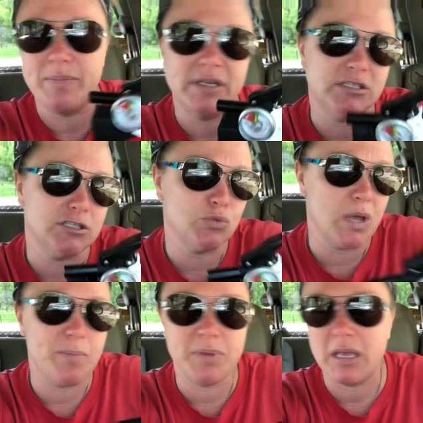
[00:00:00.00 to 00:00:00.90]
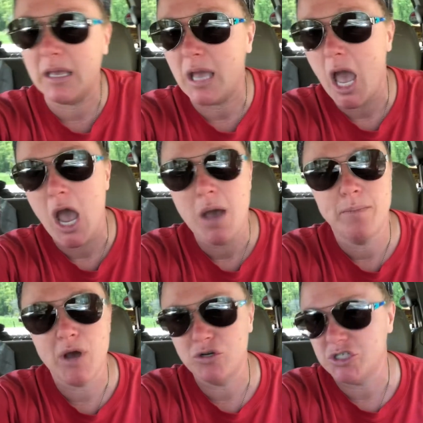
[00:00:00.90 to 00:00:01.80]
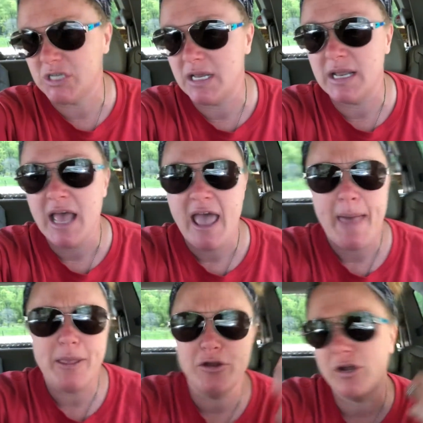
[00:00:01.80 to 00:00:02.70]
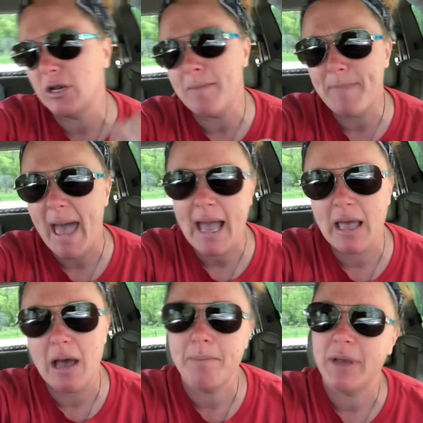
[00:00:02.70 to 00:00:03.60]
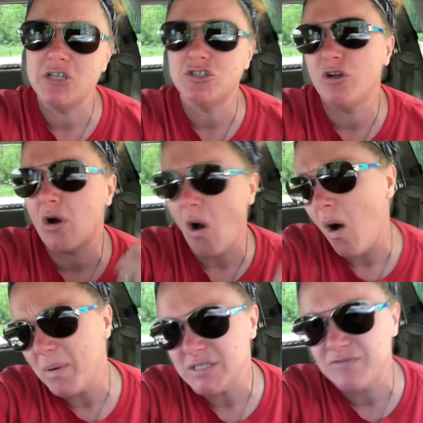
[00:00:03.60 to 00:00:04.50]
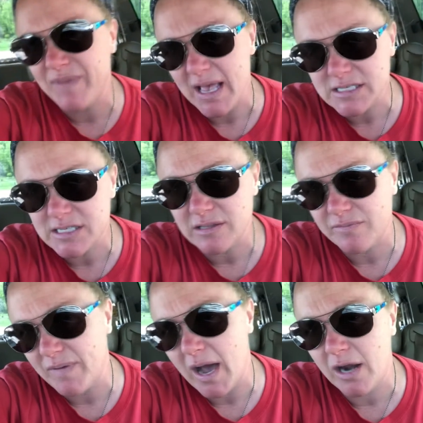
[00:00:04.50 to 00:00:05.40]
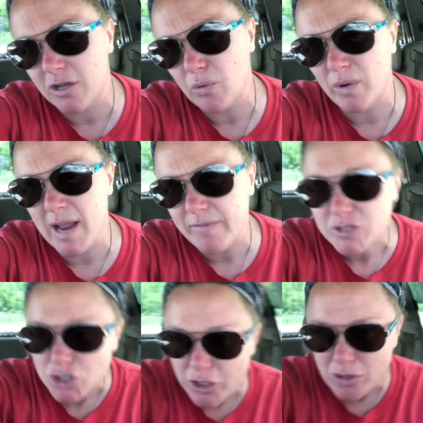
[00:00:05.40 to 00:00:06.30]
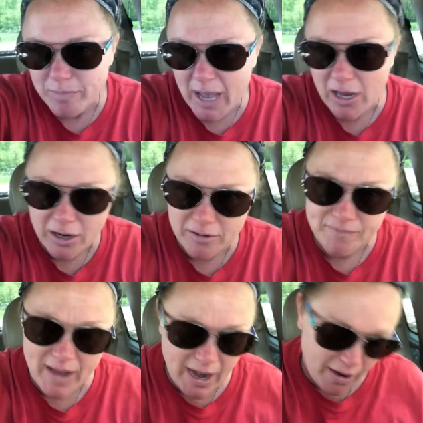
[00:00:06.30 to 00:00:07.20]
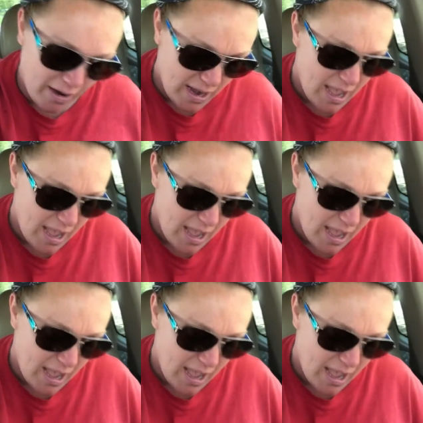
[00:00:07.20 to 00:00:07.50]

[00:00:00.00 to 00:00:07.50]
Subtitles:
It's a sweeping motion, and then you're going to back up. Make sure you're always facing the fire. You don't want to ever turn your back on a fire.